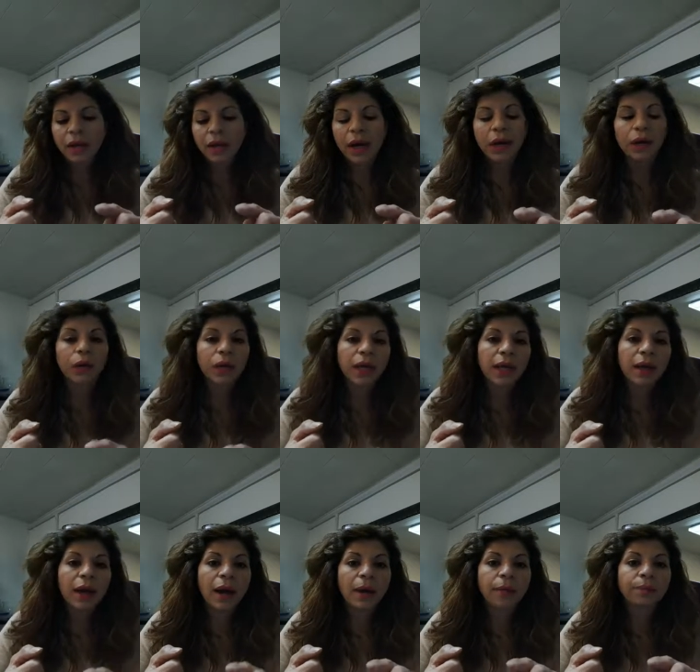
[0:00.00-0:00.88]
not
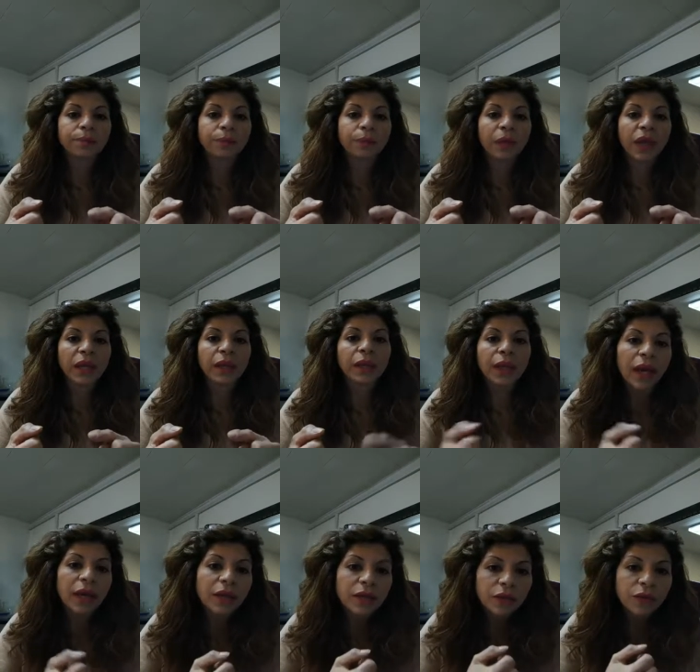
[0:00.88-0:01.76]
only um, the
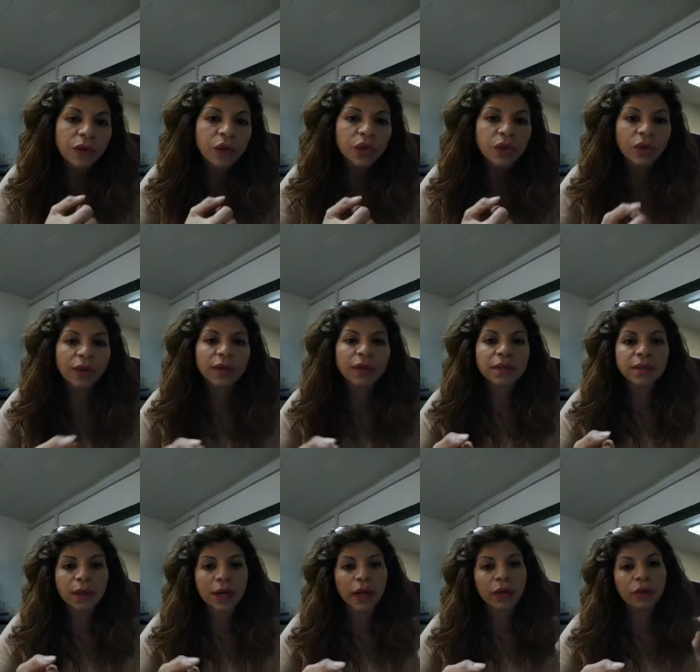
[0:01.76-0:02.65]
knowledge of
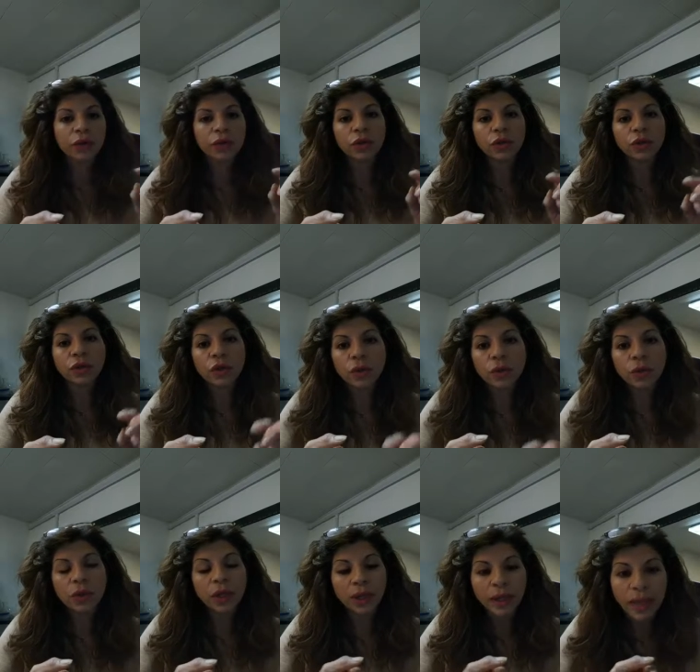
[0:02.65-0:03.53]
insurance, I also
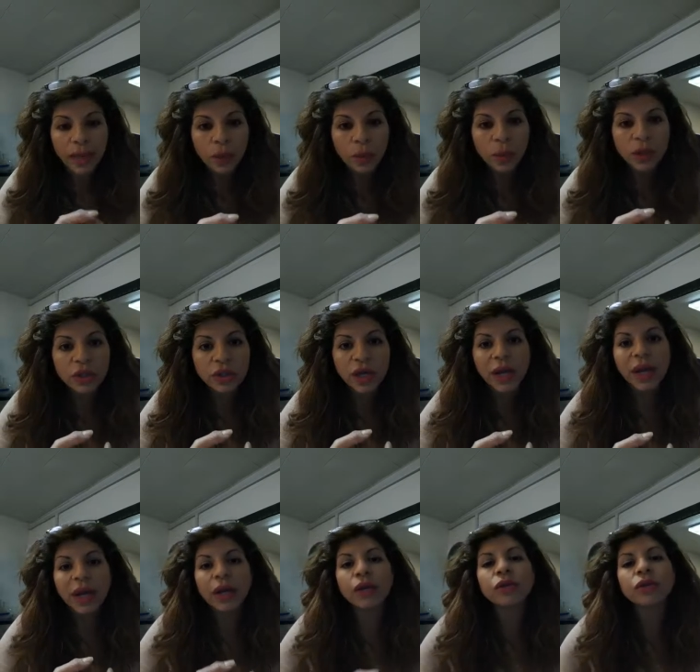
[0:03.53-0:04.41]
knew the language
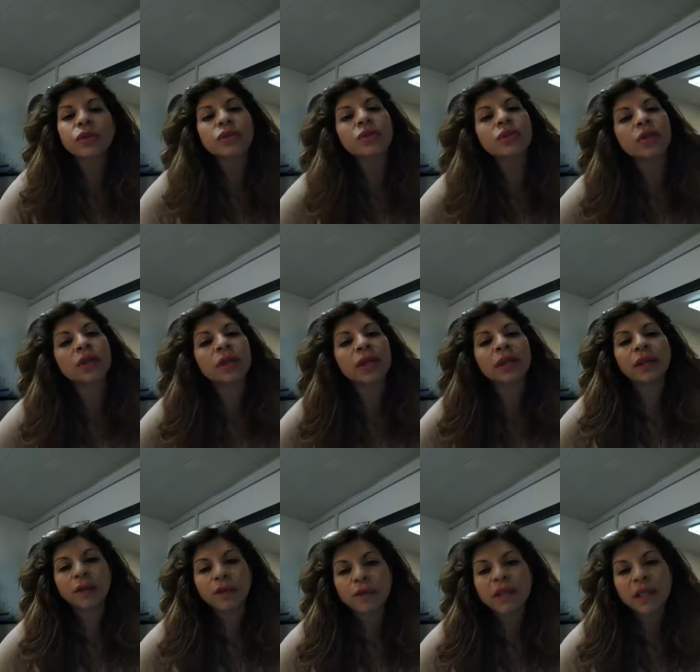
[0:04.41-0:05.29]
and I understood the
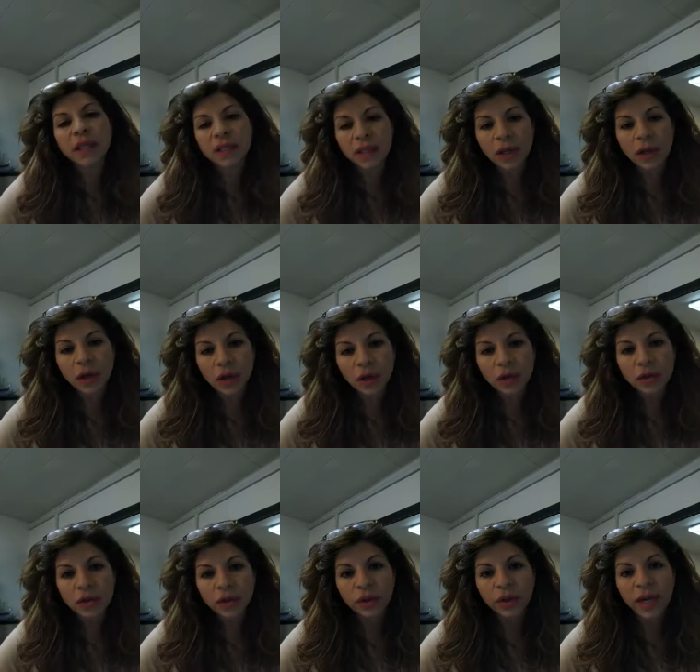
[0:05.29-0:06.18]
differences in
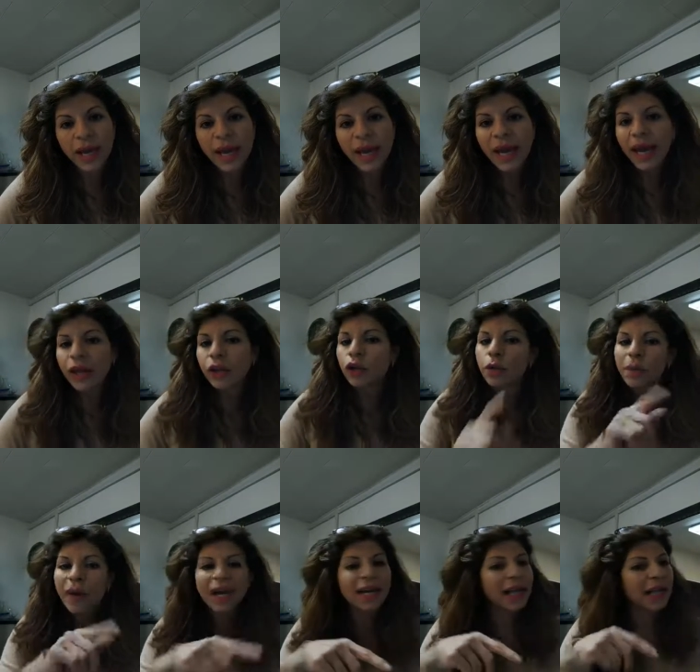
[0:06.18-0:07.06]
culture. And you
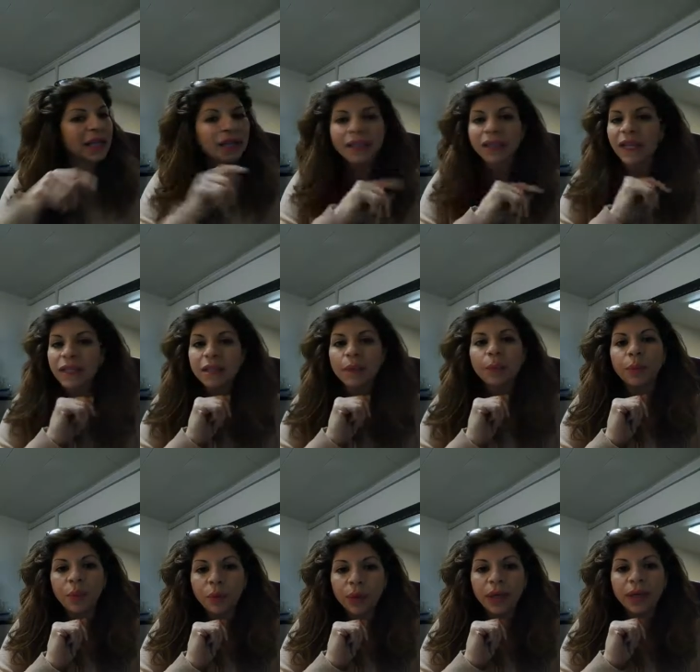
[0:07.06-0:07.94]
might not think that's
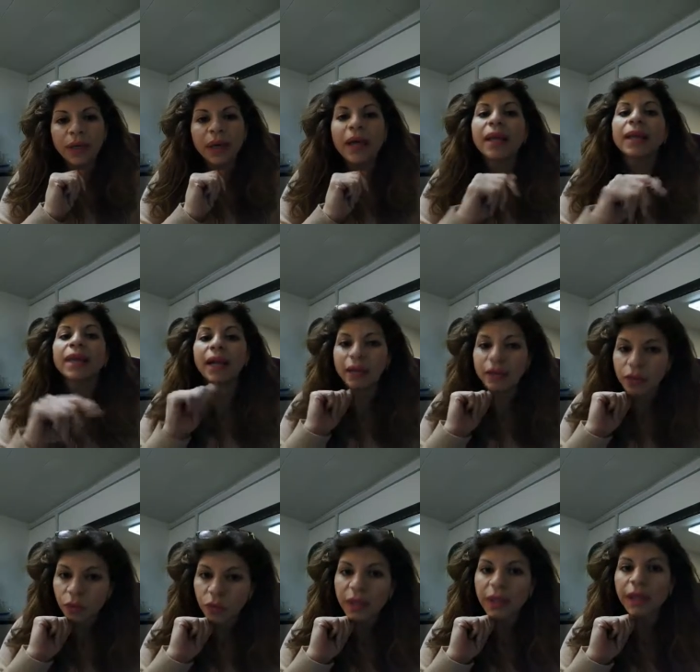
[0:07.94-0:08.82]
important. That
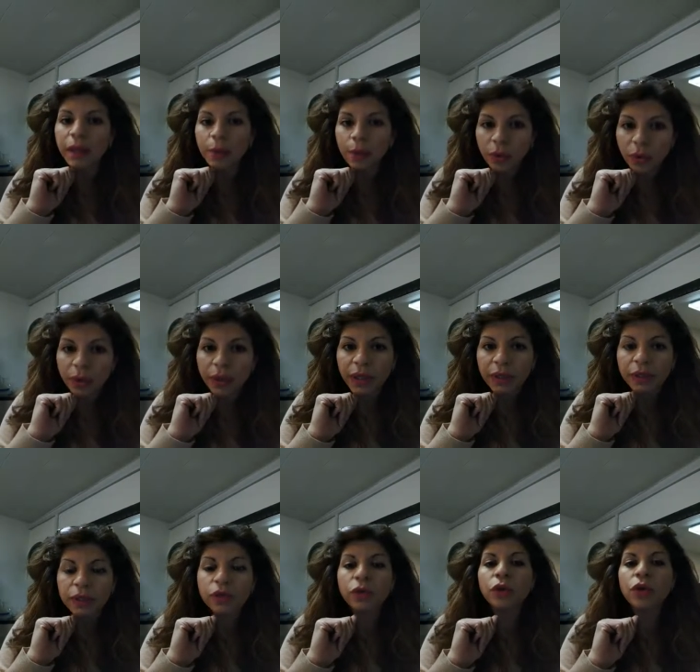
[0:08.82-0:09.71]
is really
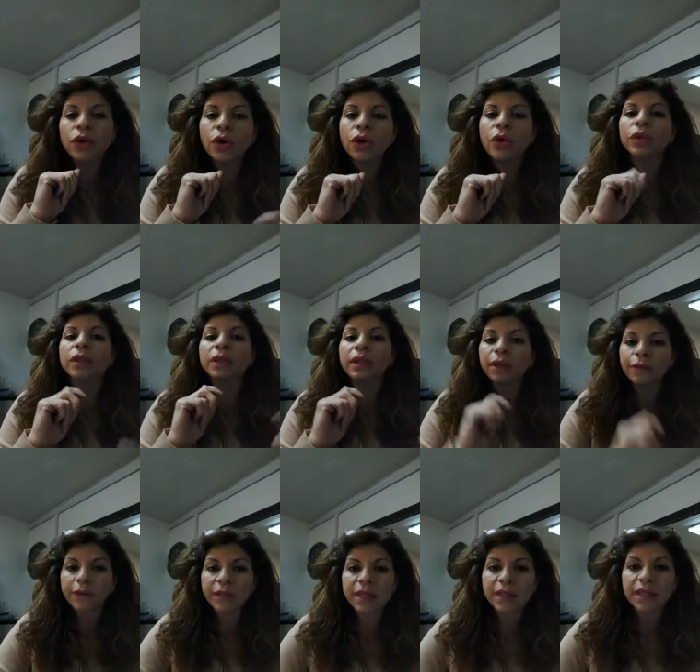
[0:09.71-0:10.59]
important to know the
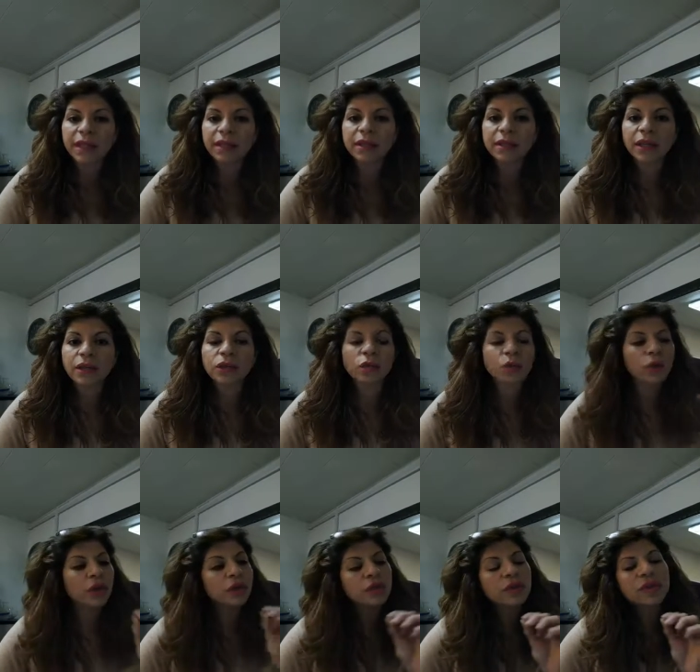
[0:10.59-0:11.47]
differences and
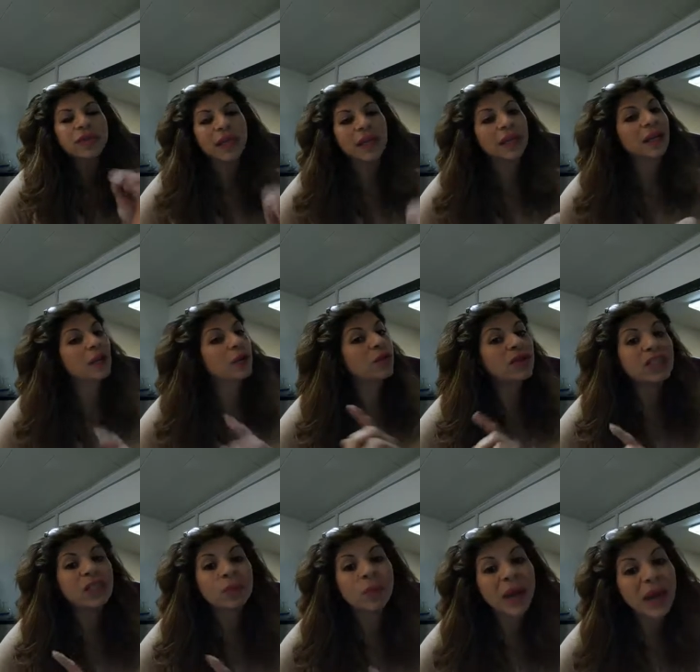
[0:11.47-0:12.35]
to understand it and
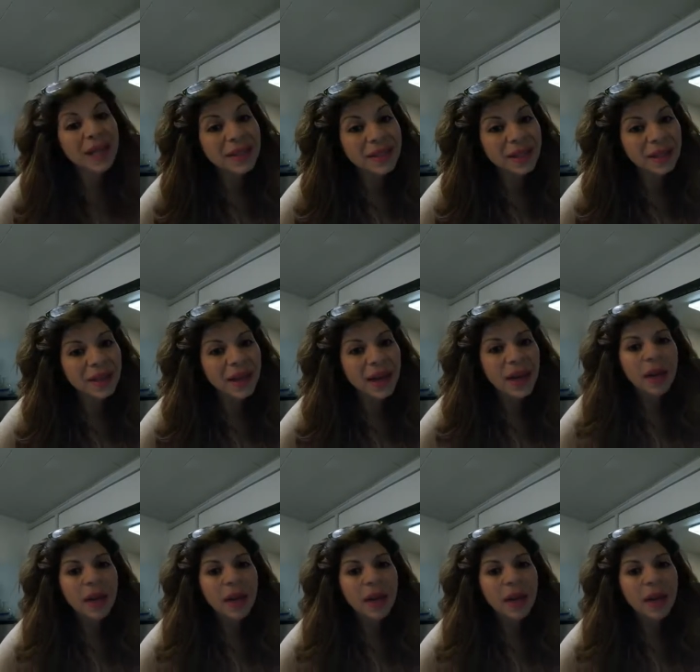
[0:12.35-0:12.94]
respect it